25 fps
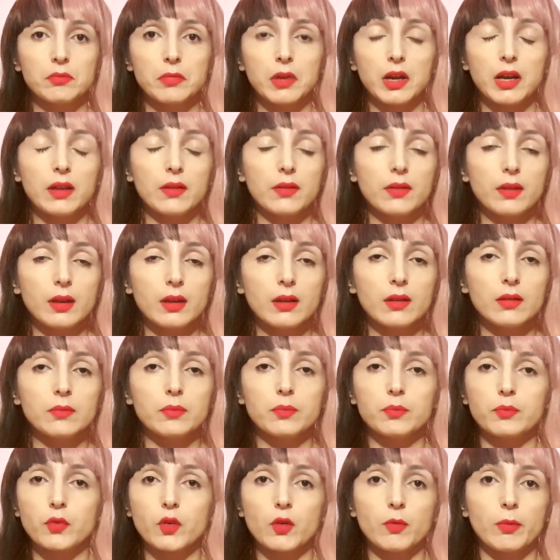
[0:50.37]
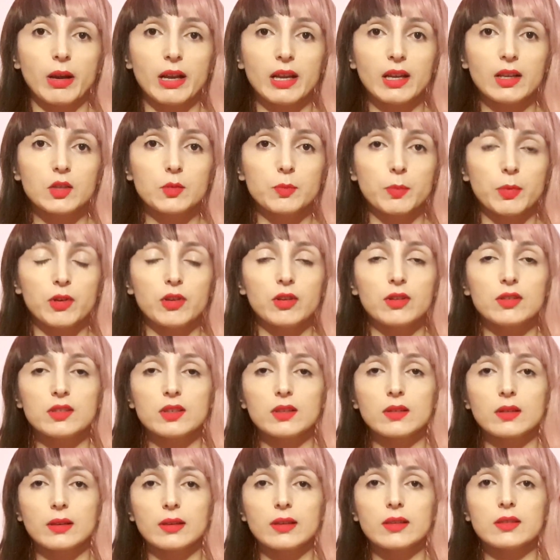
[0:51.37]
I think from my experience,
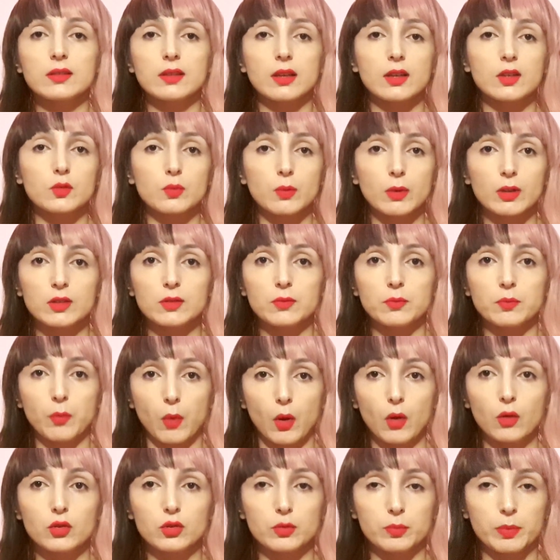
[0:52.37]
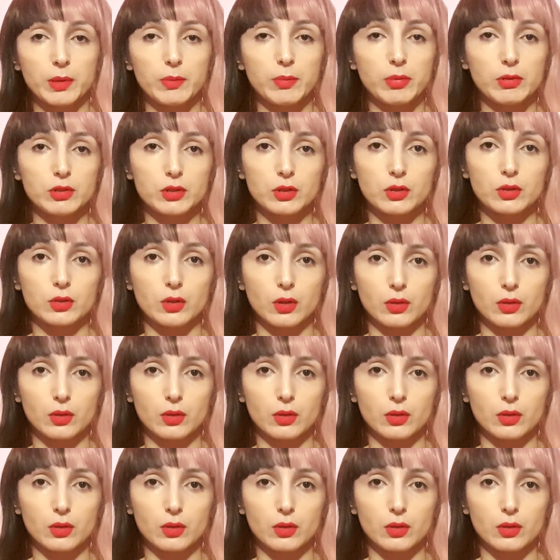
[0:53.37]
at least, that's what most people do.